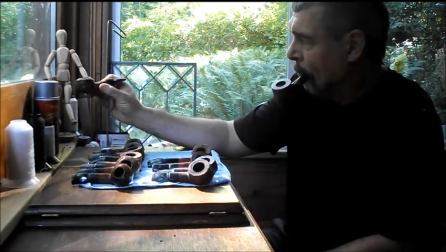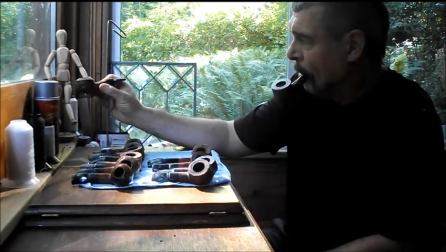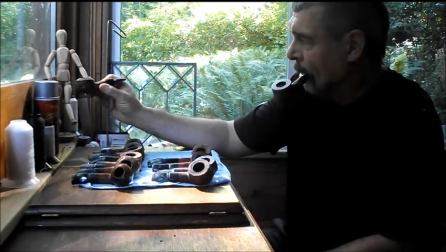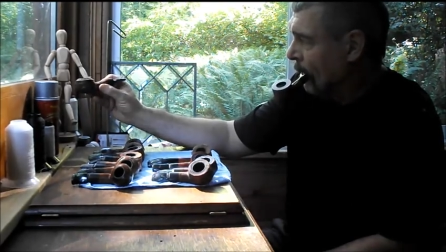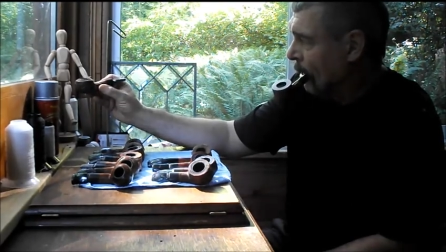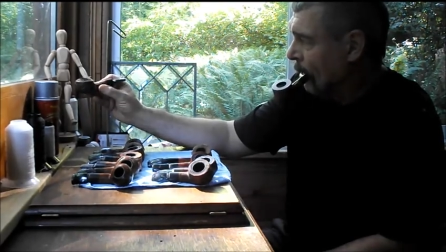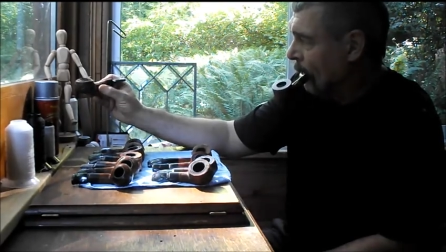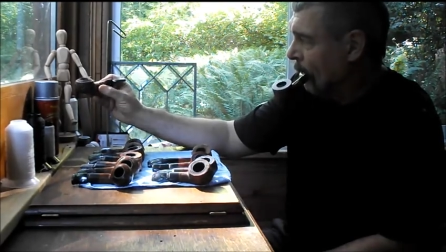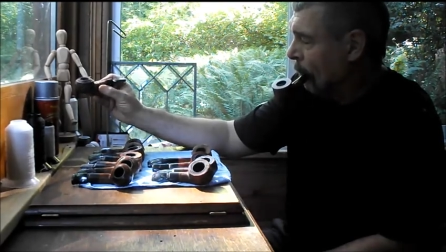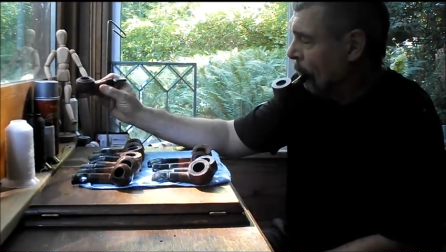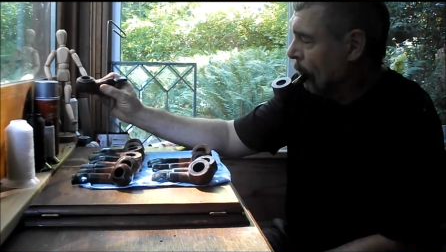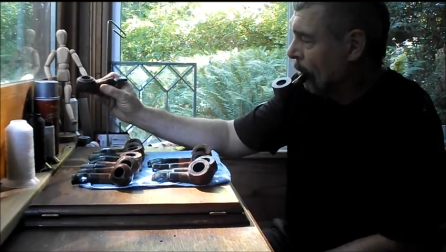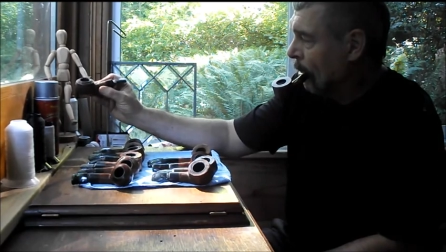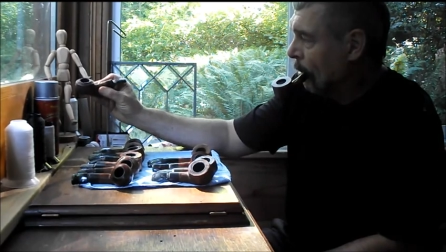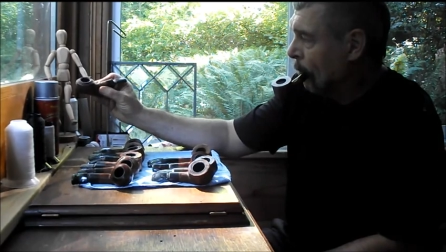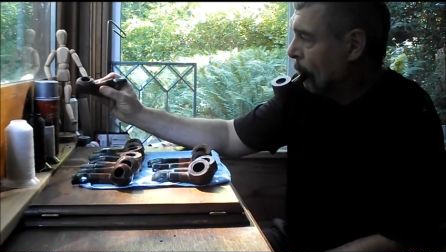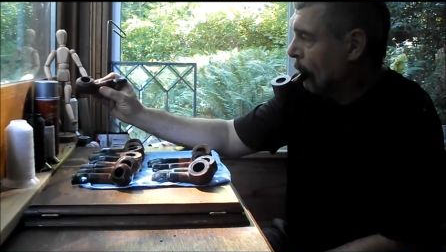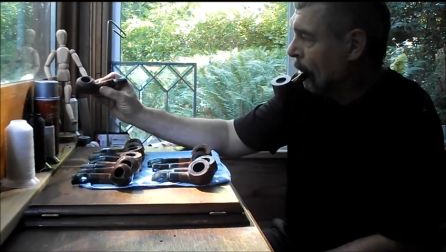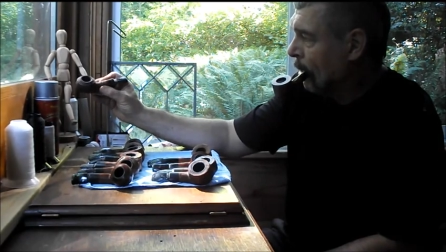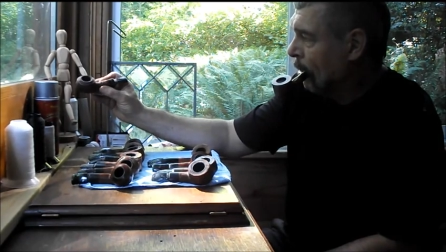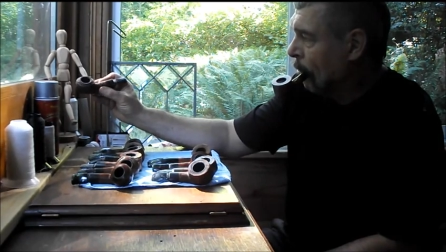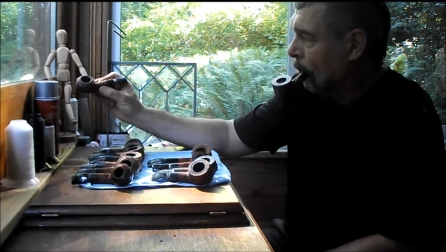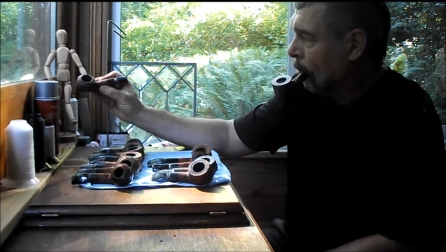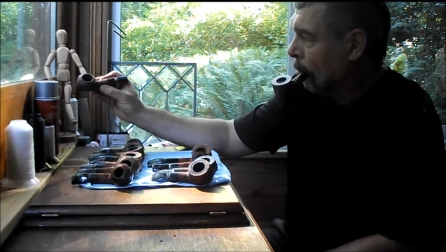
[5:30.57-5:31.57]
But if it
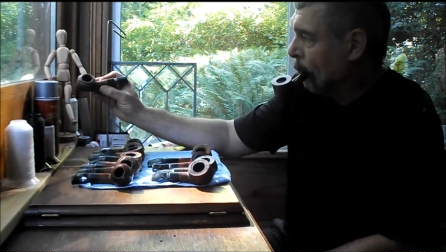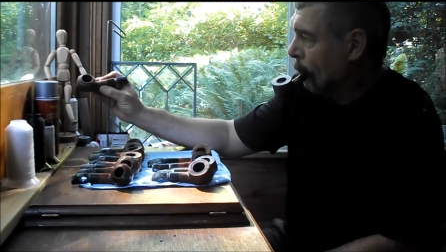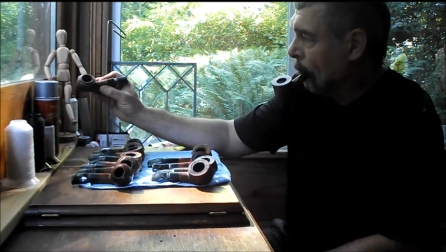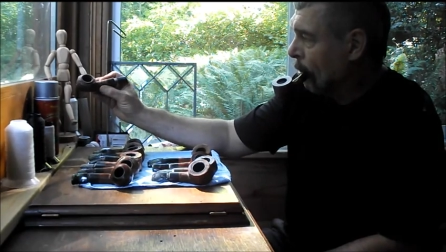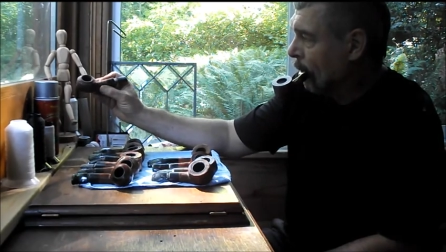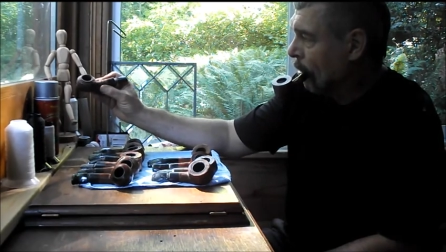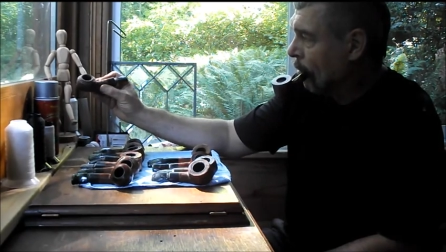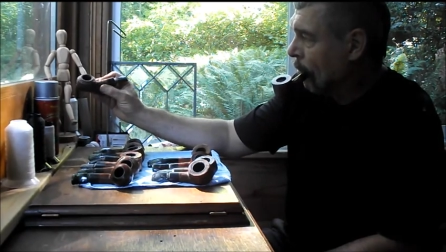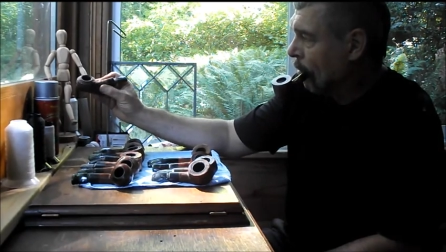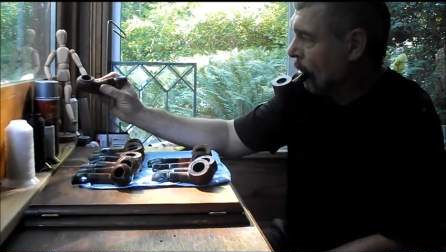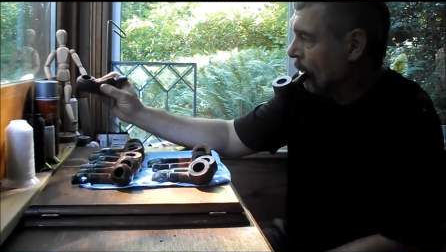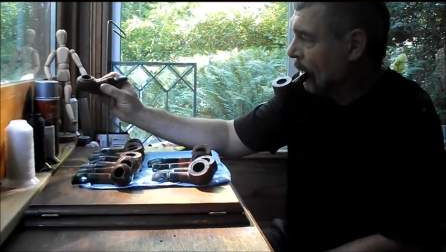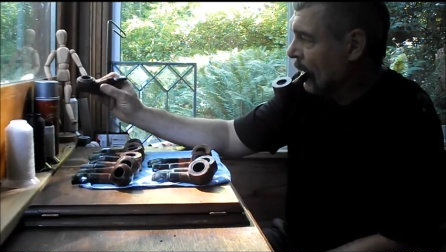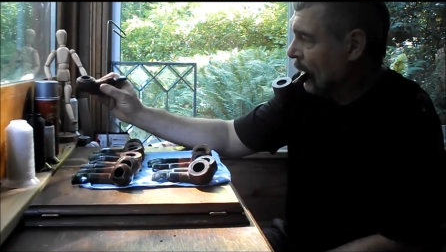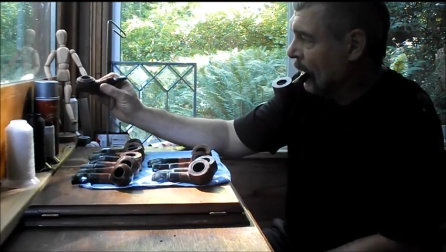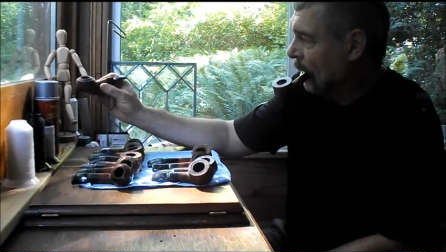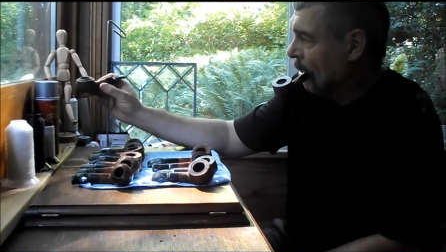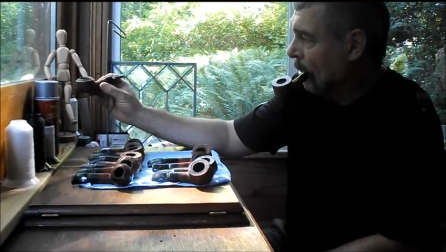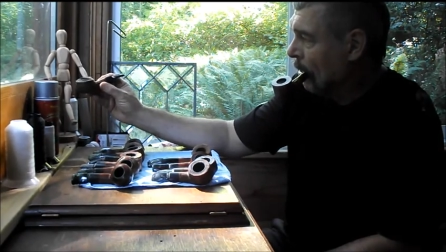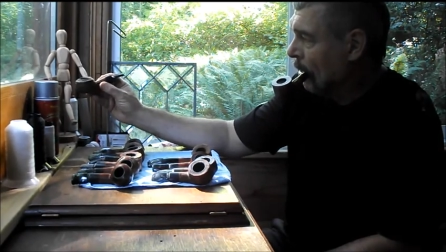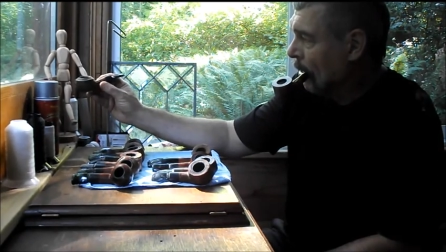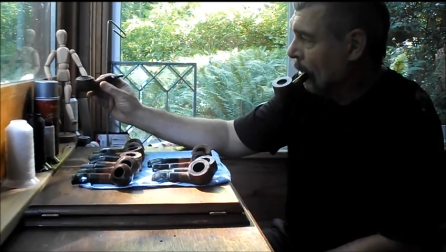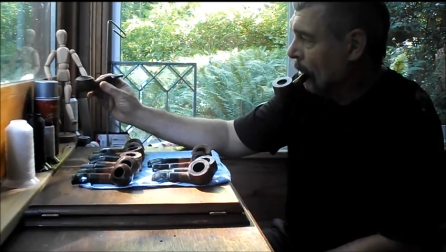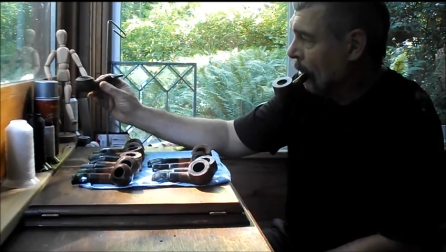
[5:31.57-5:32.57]
had been all
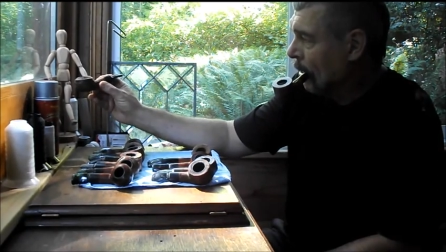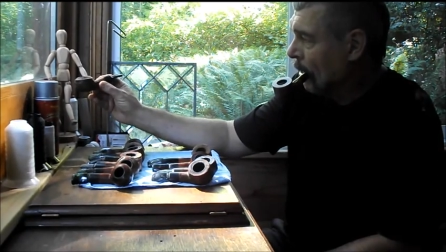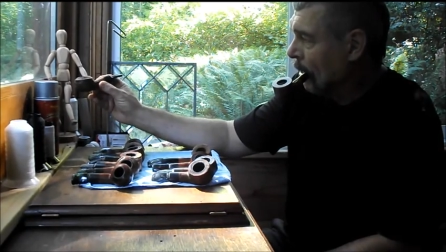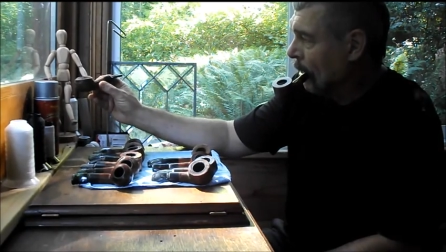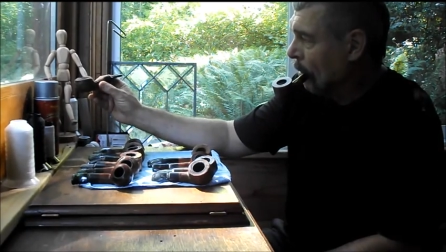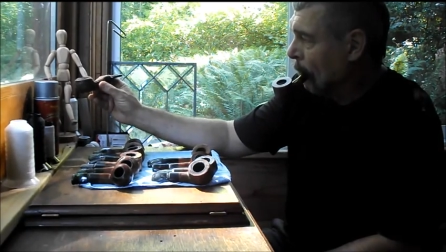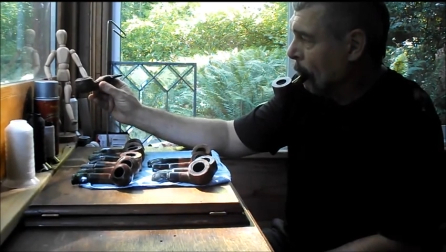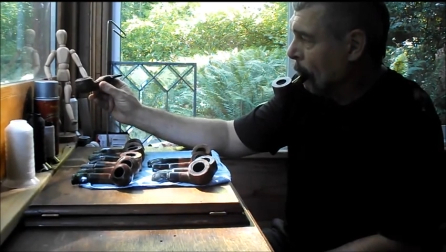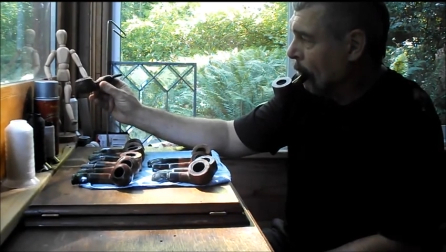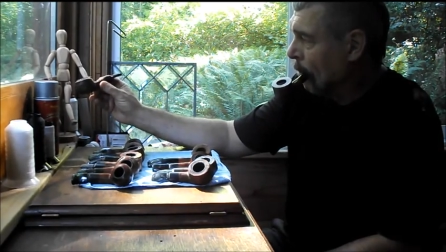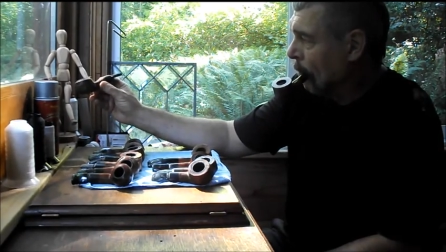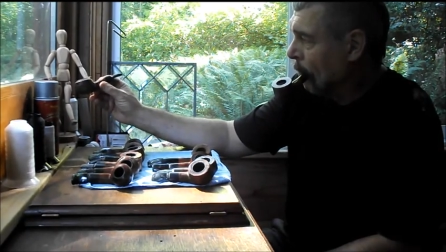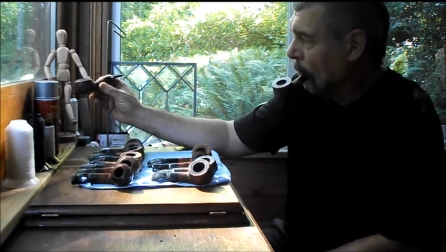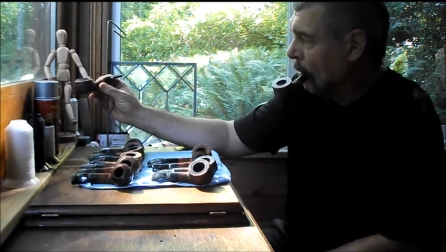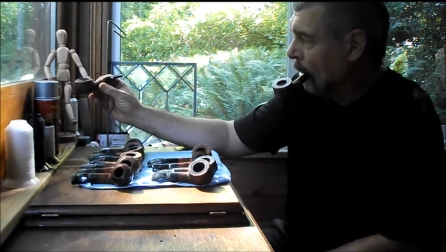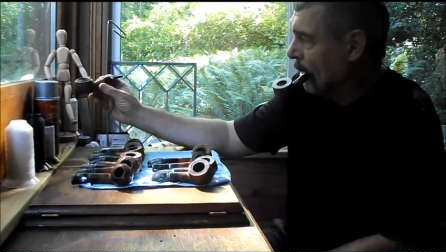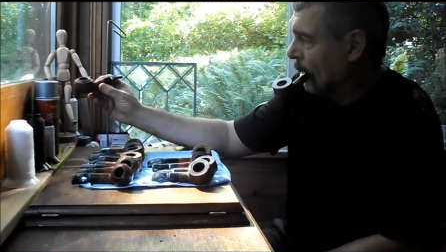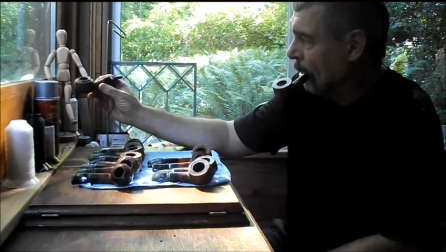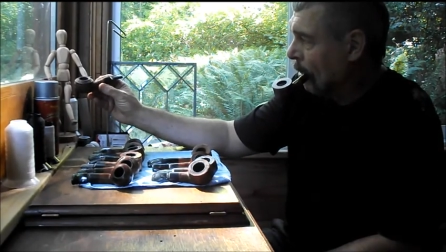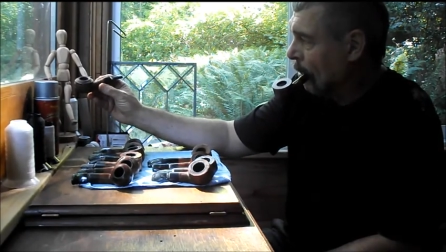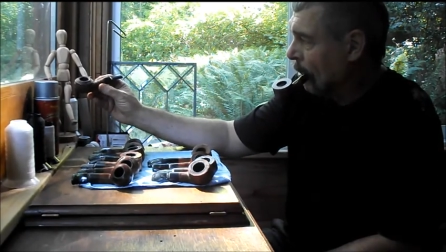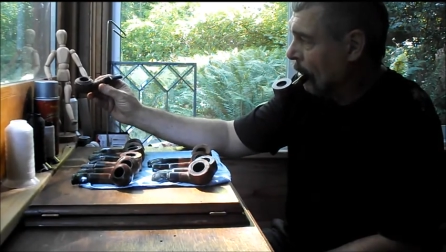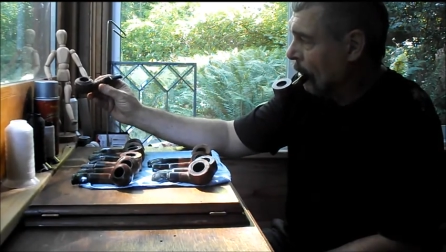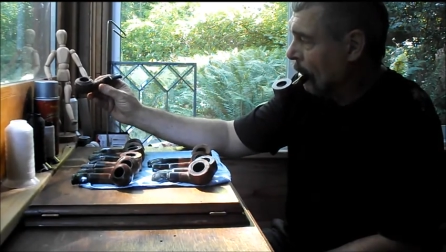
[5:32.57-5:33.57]
rusticated, I, I would have
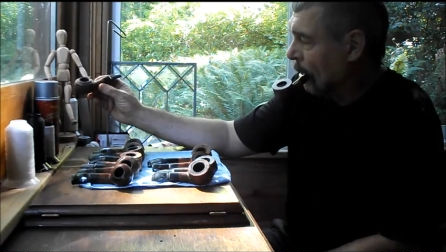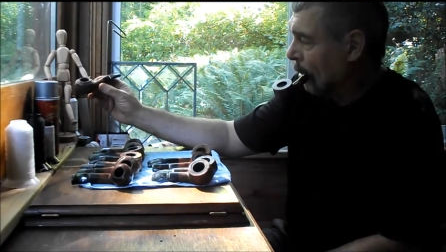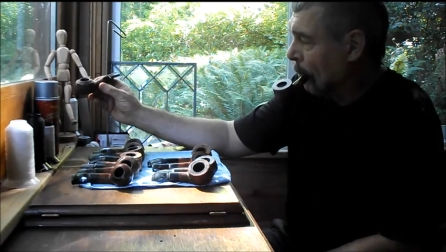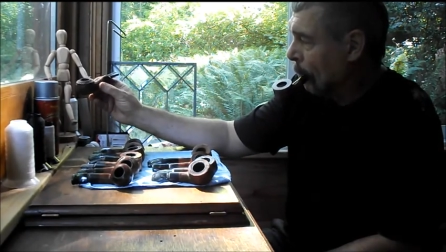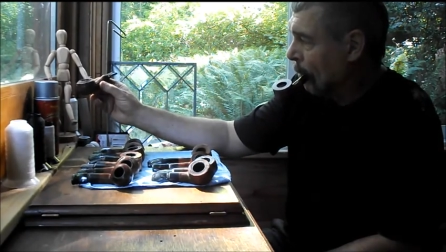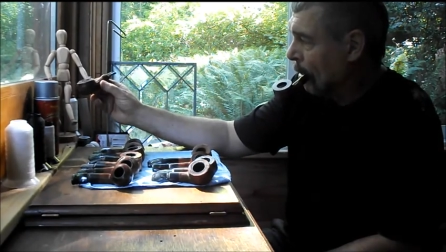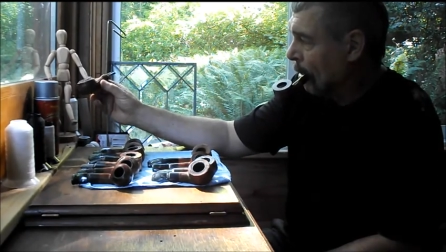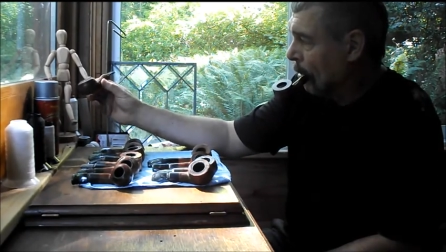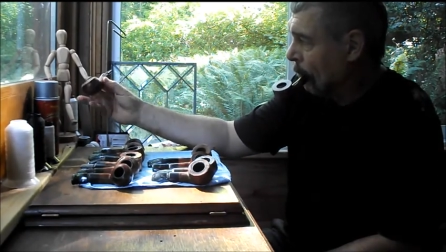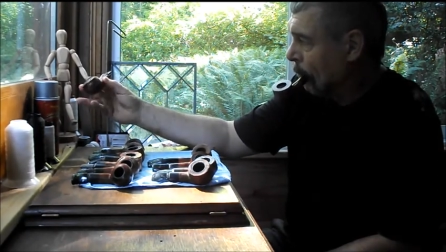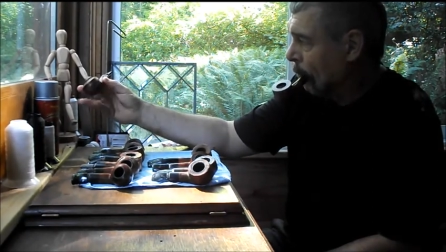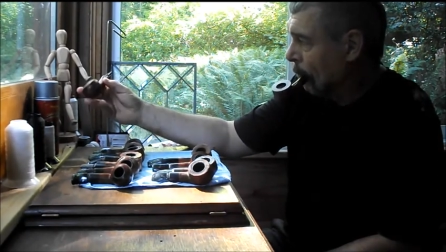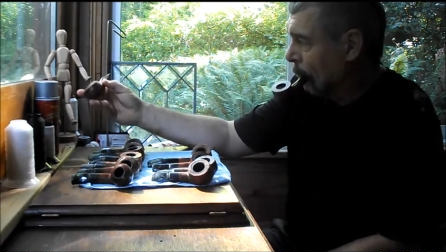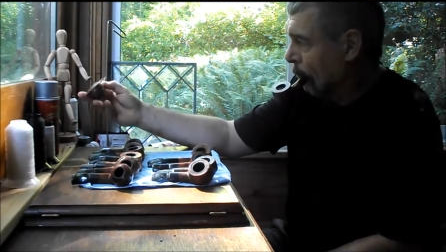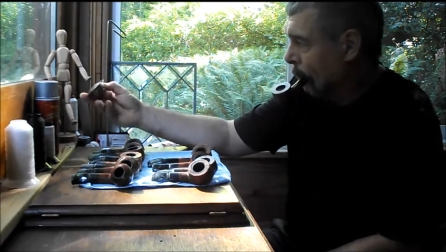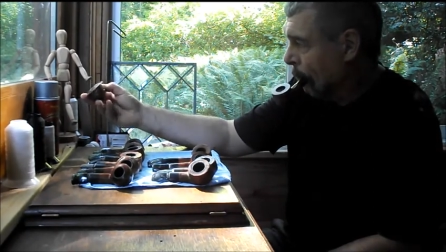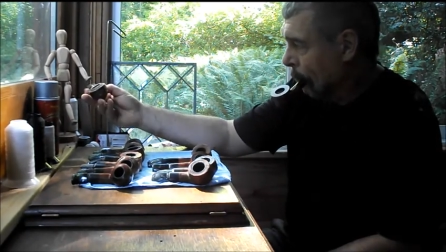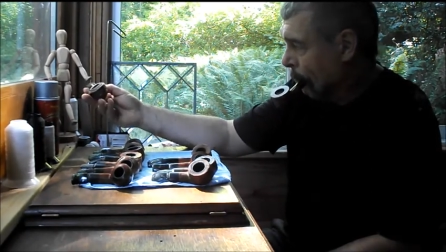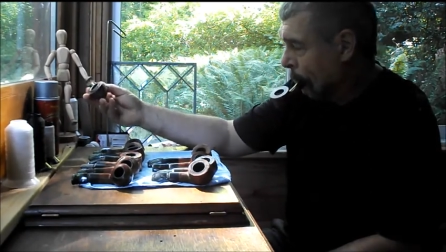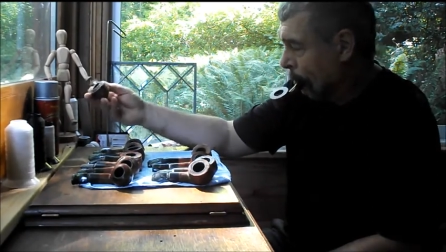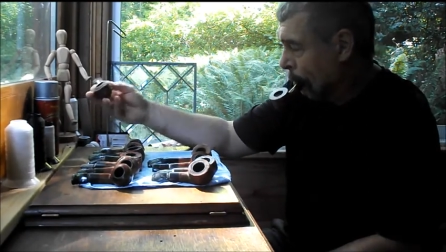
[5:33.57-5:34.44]
liked it a lot better.